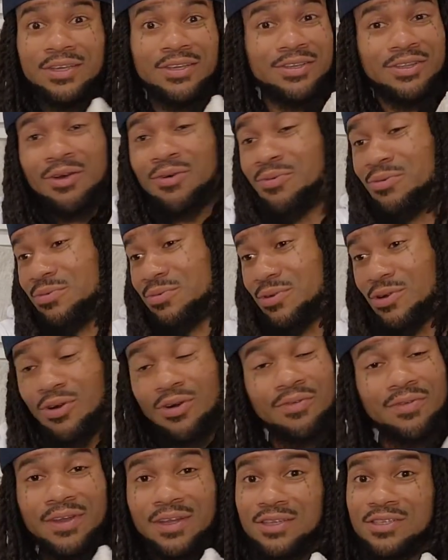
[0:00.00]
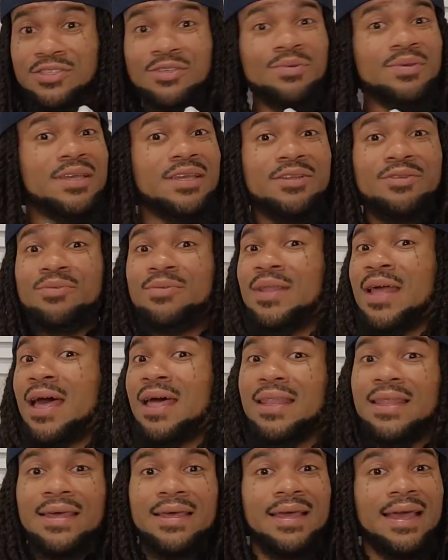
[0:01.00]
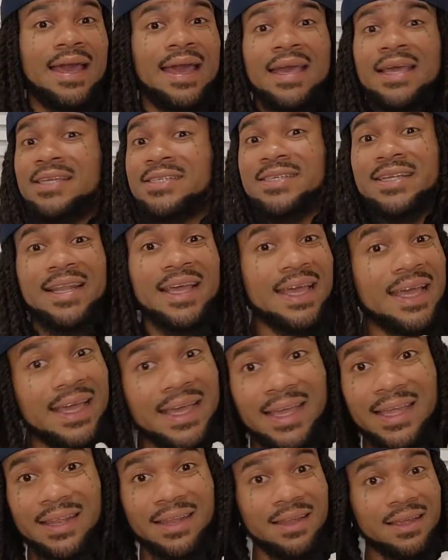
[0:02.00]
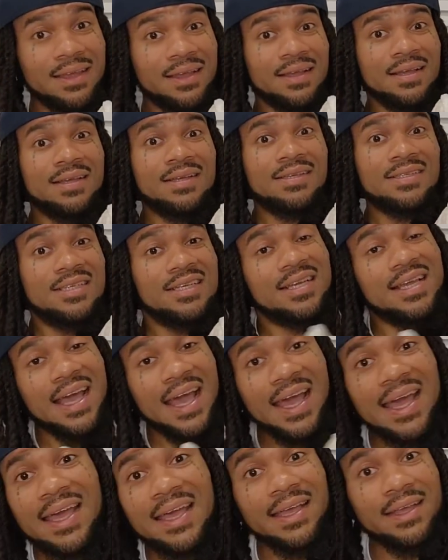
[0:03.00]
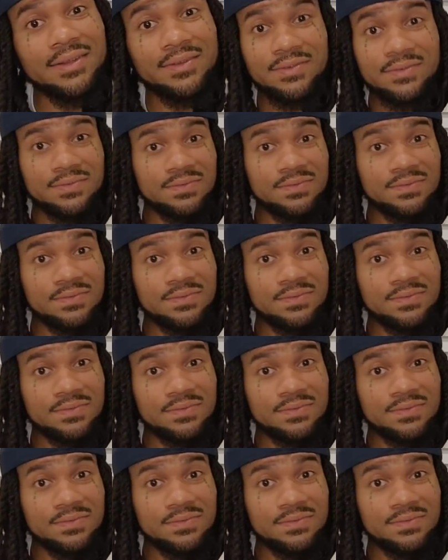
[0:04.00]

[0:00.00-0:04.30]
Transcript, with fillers: Don't go over to Suki, do not let Asian in. She came.